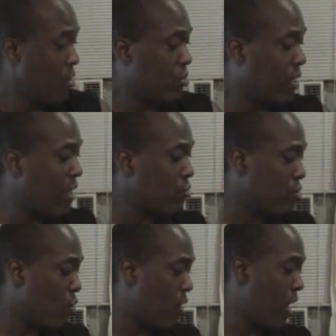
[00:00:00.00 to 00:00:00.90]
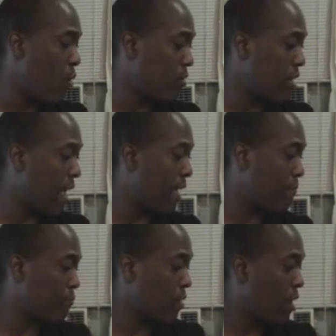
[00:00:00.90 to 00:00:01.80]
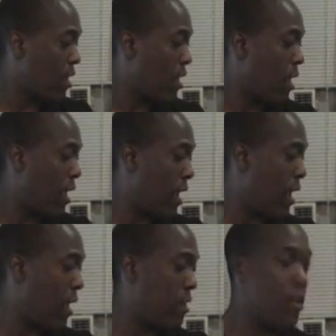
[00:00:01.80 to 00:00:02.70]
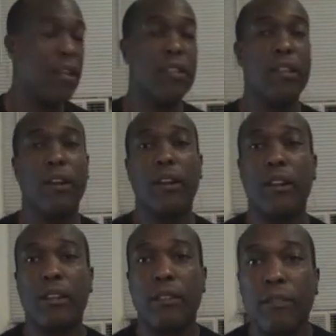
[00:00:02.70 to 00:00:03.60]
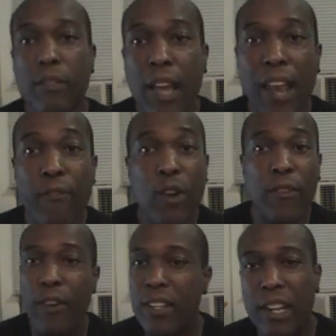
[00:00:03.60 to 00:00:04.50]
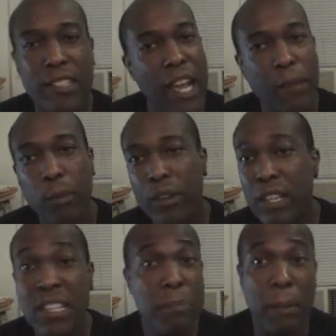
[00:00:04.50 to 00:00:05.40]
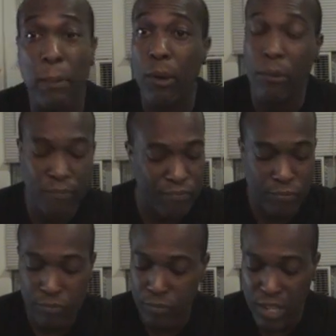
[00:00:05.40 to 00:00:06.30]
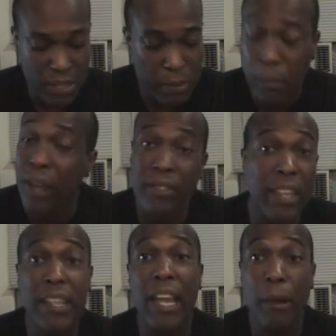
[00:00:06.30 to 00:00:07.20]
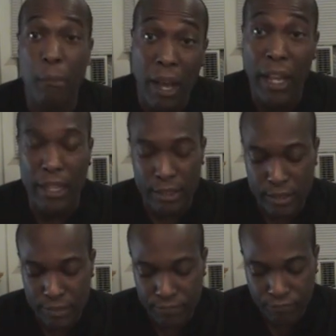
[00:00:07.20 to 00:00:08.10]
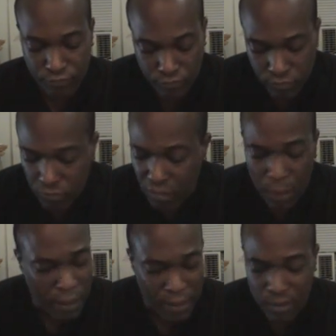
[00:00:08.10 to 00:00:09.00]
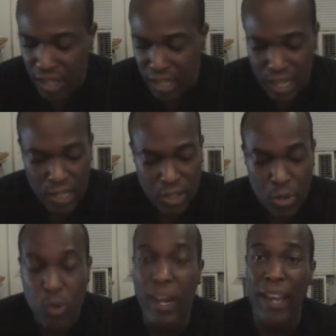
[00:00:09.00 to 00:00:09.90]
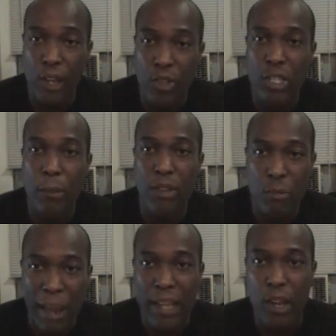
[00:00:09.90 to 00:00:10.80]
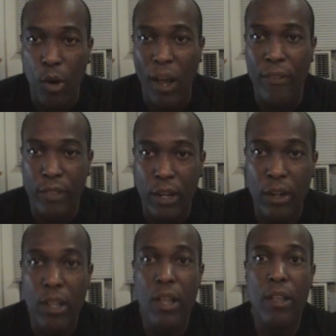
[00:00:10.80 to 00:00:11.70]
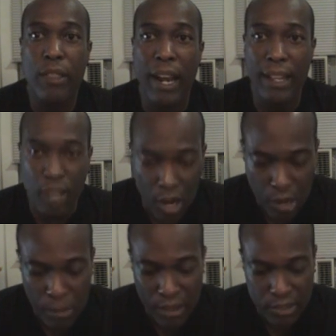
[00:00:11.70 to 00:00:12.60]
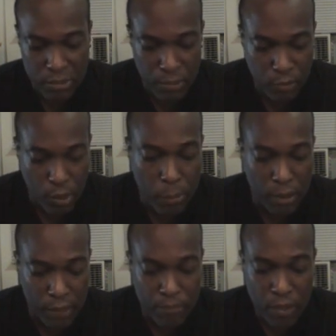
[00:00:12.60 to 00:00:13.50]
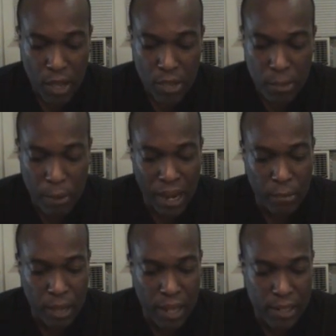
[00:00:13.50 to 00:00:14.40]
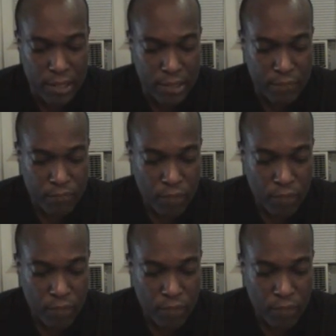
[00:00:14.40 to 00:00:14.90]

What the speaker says: So that's what's going on with that. And the California Franchise Tax Board, these people out their damn minds. I'm not even going to get into, and I know some of you might know out there that I talk about this before, but the bottom line is